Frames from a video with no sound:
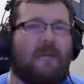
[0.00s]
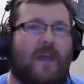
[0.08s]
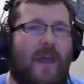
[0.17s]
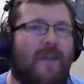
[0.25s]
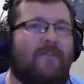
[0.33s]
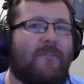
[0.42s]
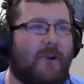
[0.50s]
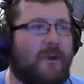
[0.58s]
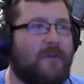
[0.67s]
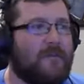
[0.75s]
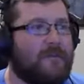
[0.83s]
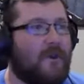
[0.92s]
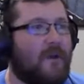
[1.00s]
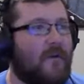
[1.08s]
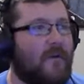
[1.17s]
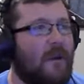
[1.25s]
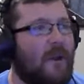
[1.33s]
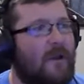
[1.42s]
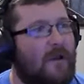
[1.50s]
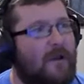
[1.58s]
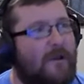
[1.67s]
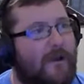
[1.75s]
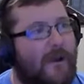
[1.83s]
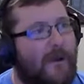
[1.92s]
have fun. So
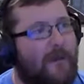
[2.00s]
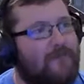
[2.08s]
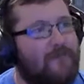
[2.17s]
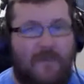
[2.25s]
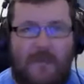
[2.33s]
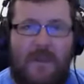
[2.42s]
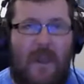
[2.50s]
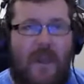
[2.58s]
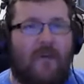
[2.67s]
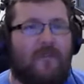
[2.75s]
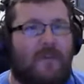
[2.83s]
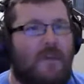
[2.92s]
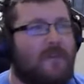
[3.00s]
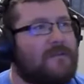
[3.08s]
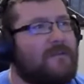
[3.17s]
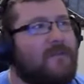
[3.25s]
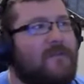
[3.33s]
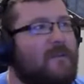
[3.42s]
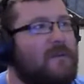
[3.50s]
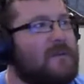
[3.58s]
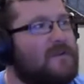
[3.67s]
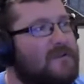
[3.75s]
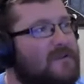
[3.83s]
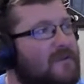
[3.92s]
yeah, that's pretty
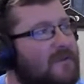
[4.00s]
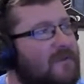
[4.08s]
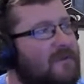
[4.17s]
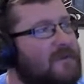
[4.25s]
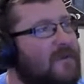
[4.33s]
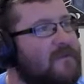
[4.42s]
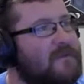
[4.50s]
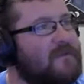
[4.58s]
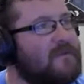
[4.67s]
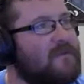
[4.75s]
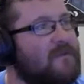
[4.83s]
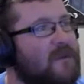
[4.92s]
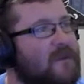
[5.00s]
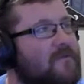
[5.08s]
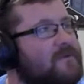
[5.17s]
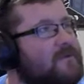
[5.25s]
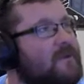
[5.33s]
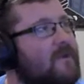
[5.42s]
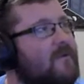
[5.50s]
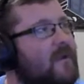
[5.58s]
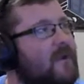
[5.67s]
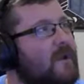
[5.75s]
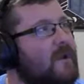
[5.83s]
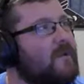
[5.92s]
much how this is going to go. So
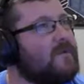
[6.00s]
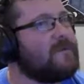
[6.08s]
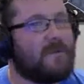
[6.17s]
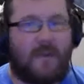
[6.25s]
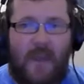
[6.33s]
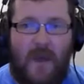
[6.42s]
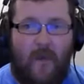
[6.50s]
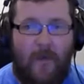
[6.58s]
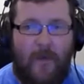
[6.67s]
yeah,